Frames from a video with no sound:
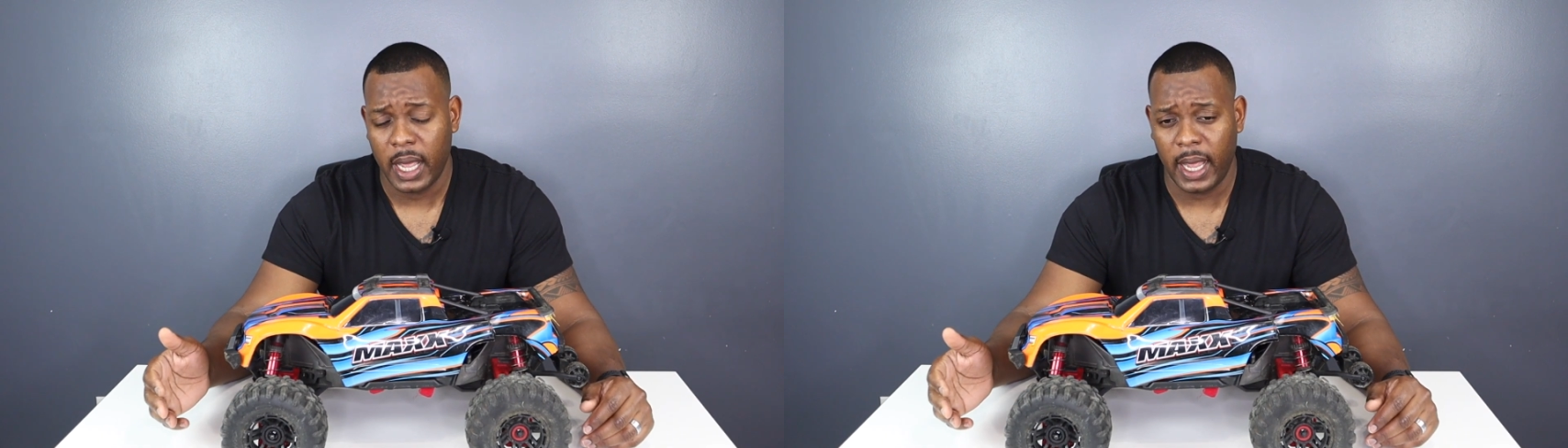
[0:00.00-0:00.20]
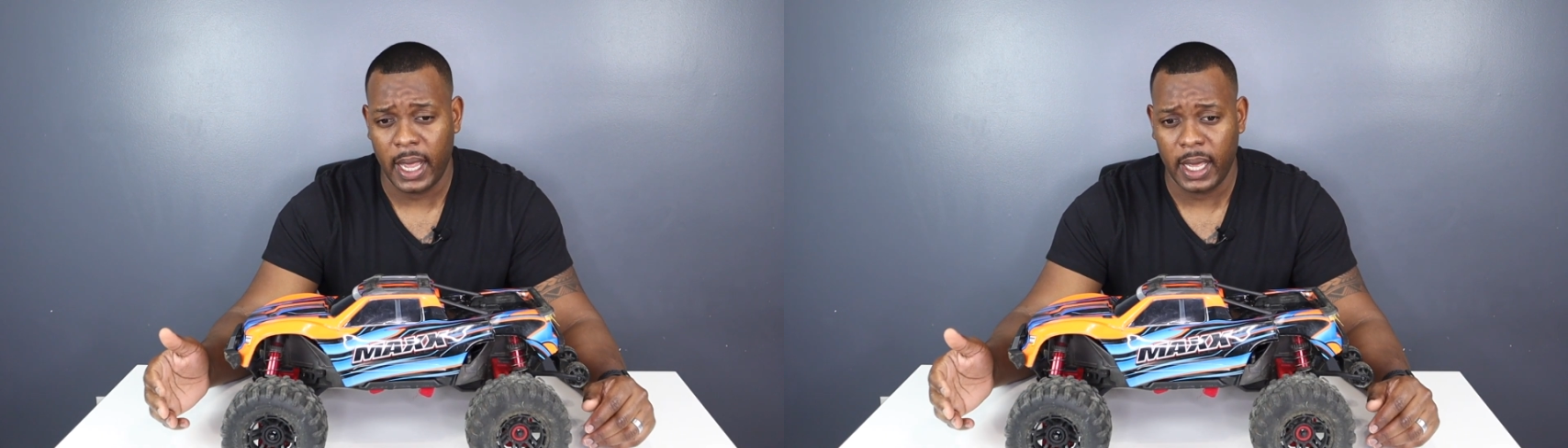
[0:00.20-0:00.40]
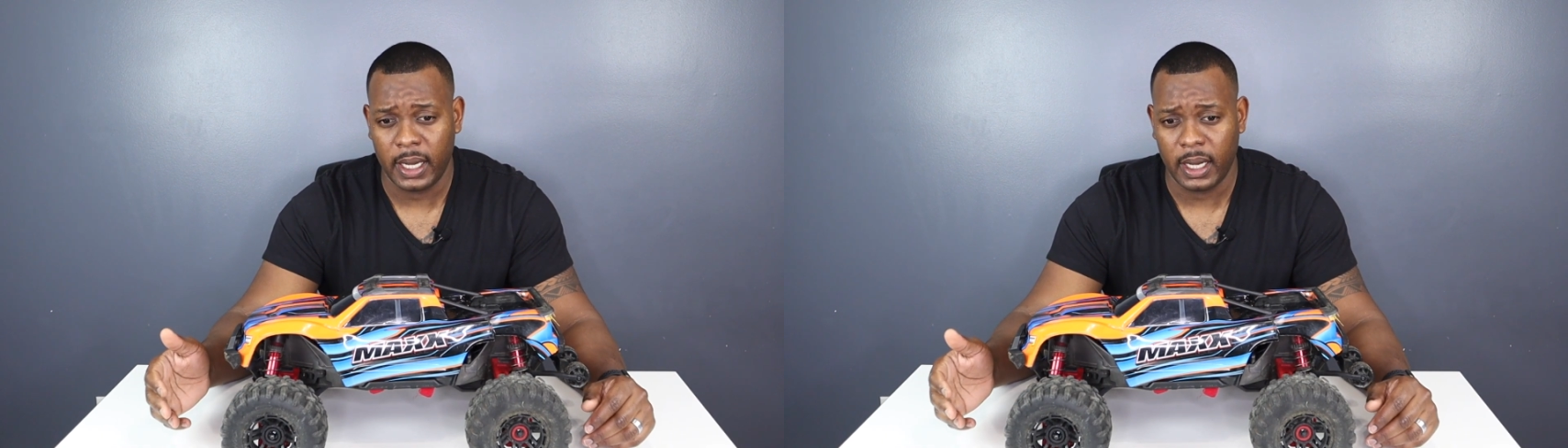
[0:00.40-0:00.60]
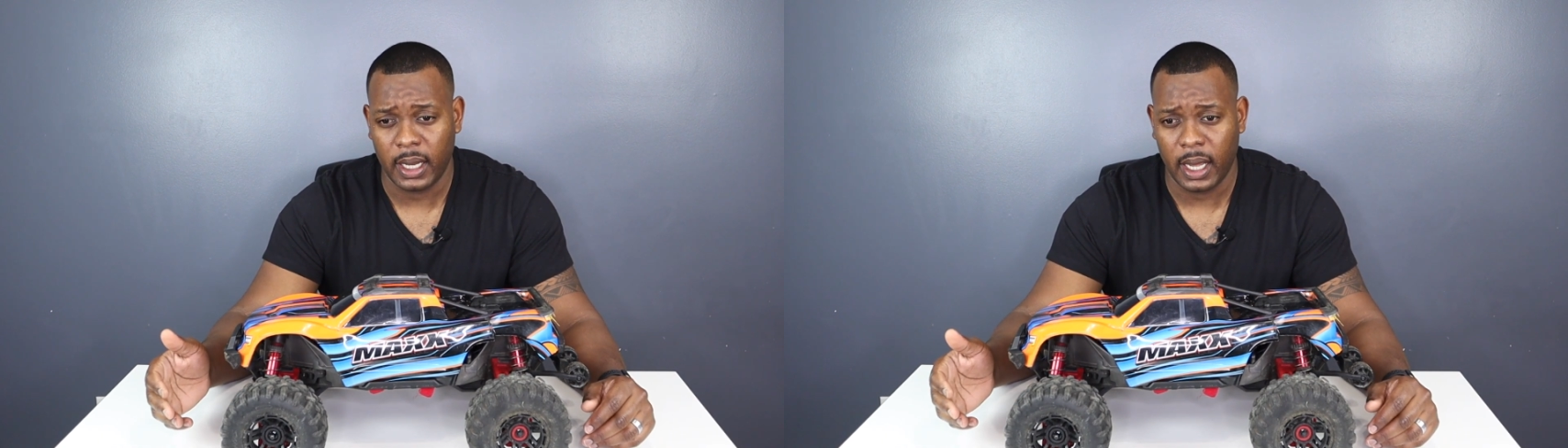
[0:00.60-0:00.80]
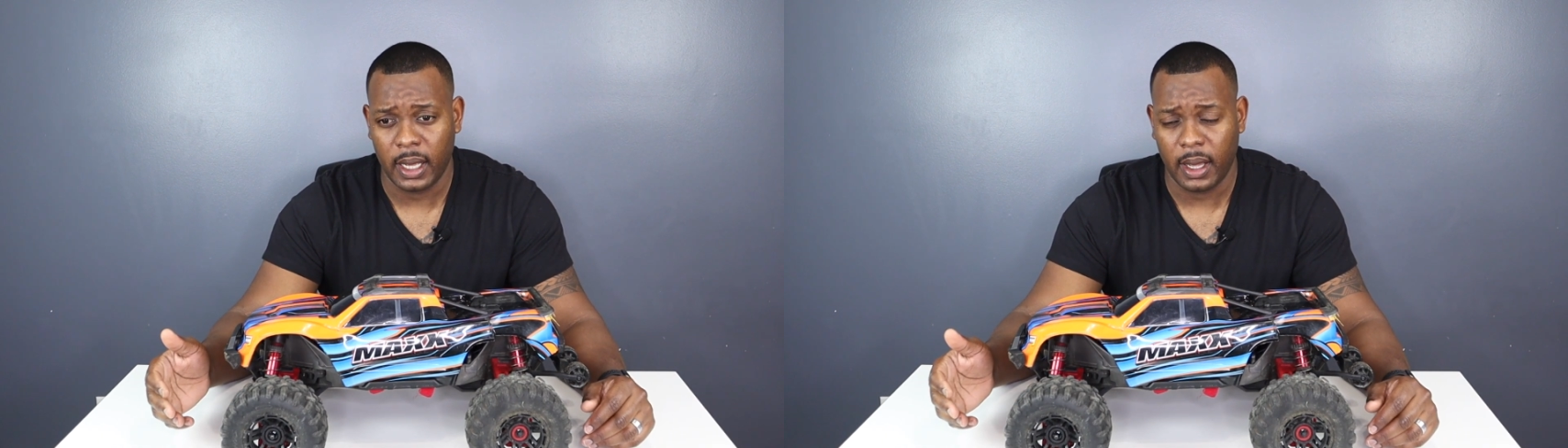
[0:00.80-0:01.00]
and
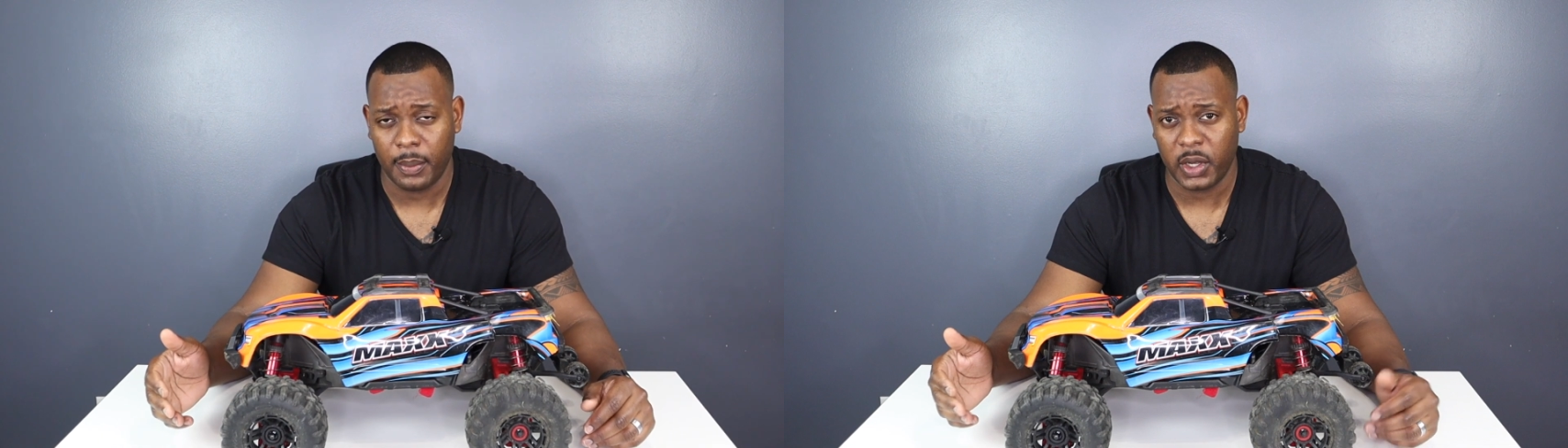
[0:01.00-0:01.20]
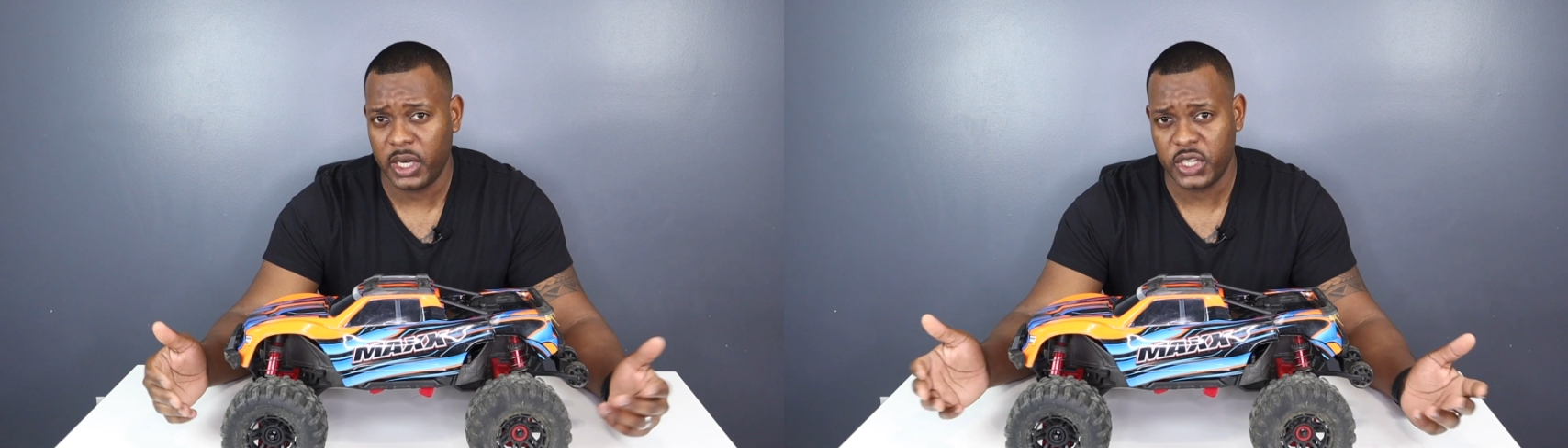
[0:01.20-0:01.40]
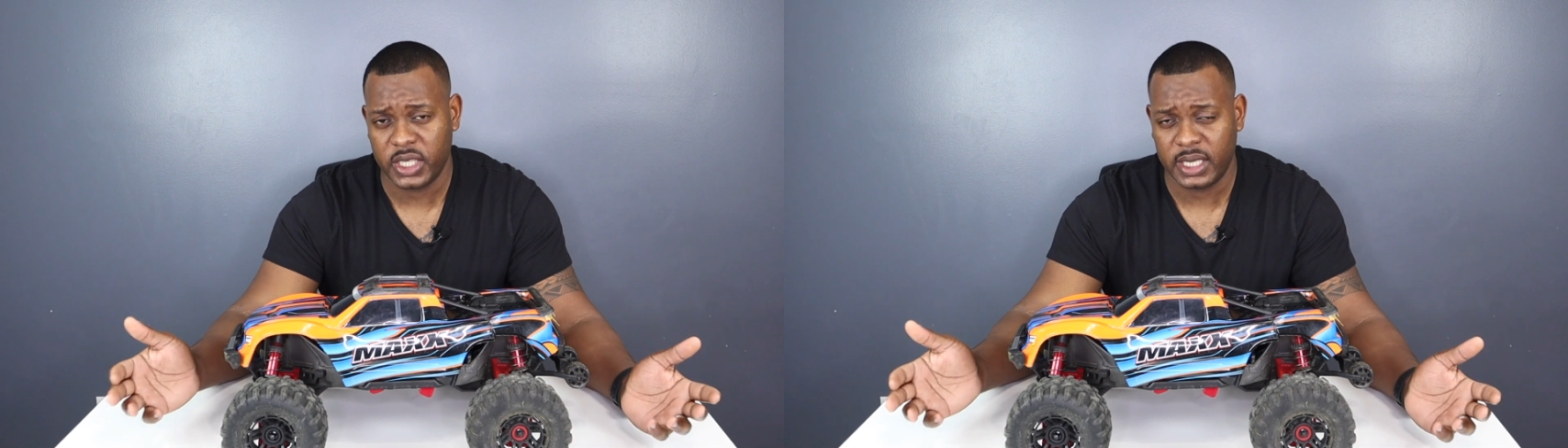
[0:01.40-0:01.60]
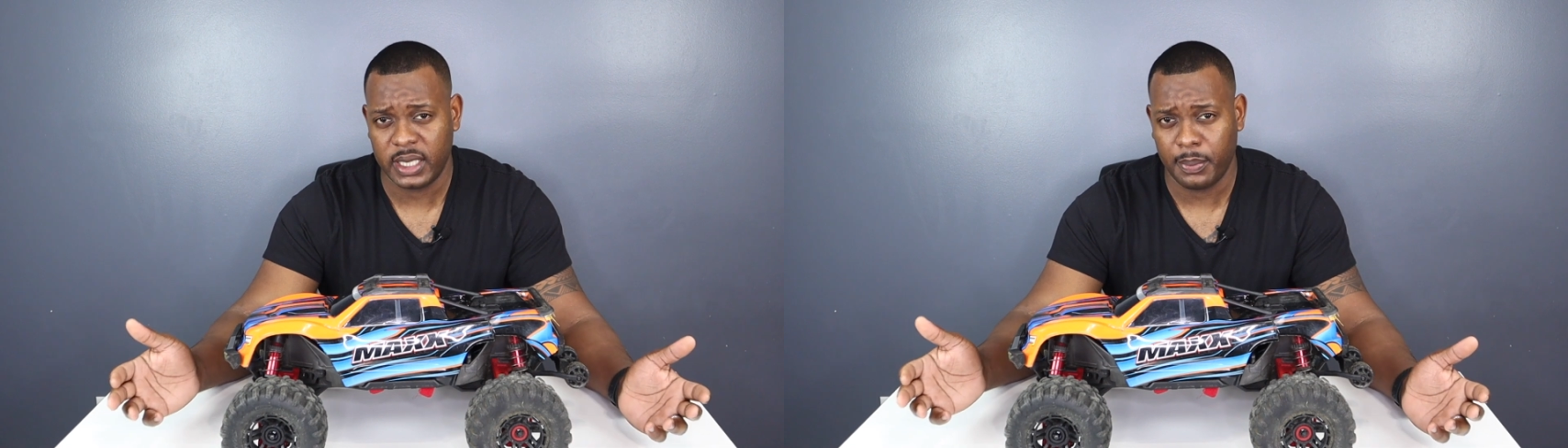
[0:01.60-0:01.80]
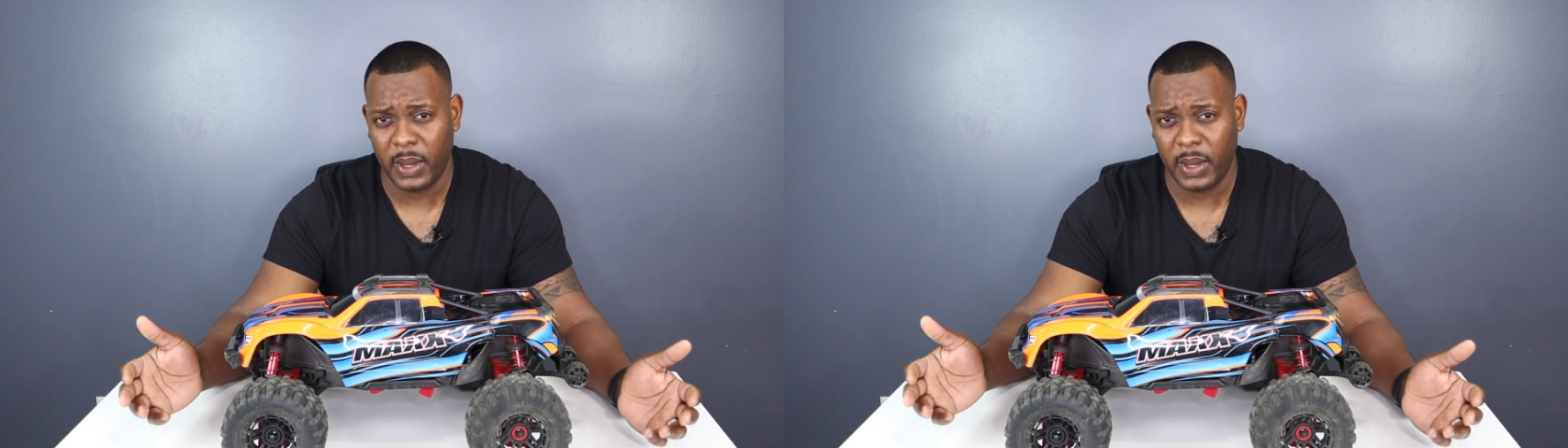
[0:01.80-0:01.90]
I'm gonna just